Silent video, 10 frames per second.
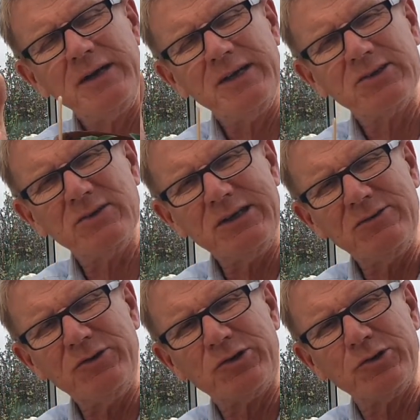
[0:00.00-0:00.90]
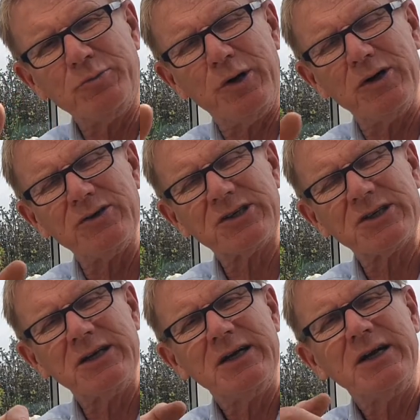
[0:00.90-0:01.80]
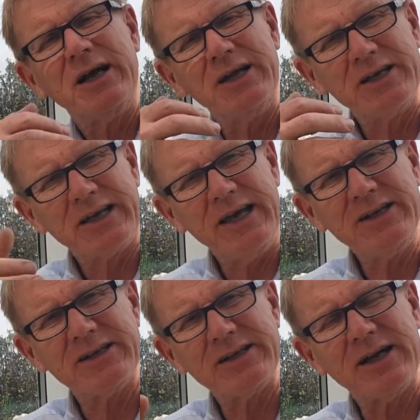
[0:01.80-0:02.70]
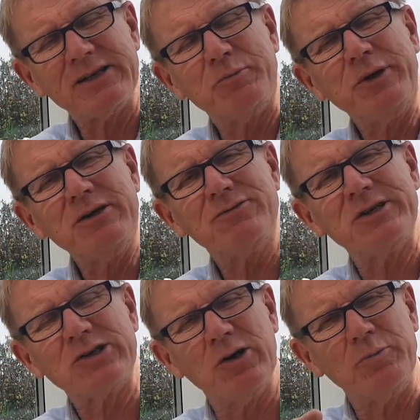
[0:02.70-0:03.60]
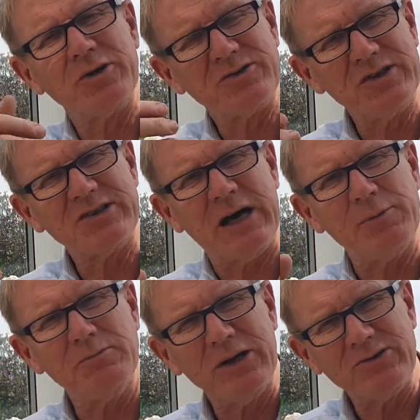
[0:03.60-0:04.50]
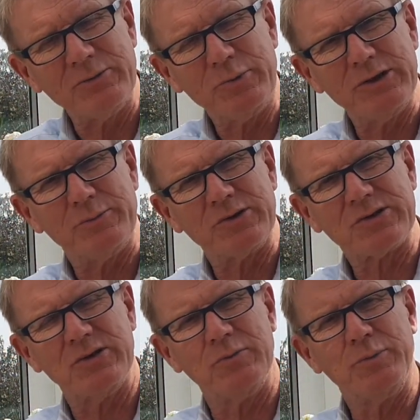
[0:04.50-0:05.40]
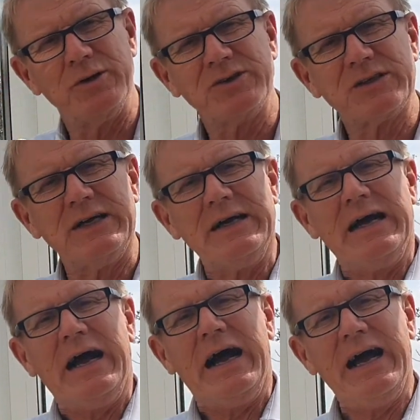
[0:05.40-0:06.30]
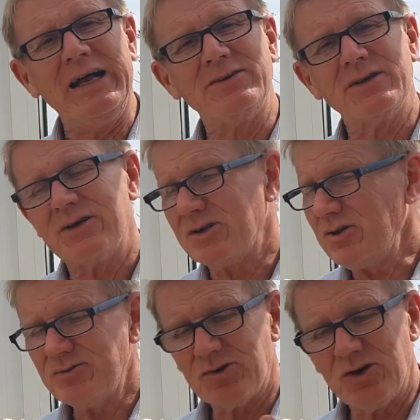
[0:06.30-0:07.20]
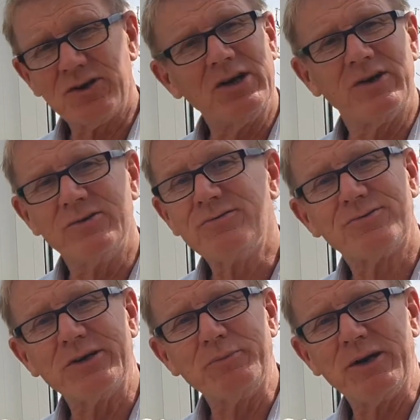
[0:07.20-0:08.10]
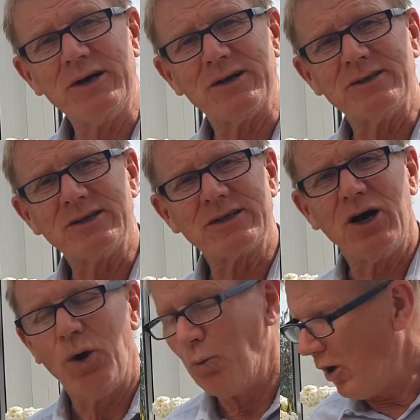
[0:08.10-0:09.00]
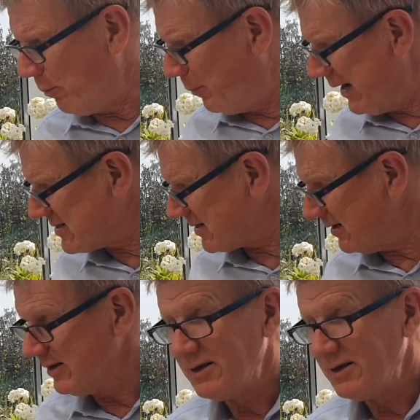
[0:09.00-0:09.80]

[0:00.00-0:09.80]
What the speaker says: into individual pots, and again in another peat-free compost, this time a multi-purpose compost, and you've got a load of free plants. What better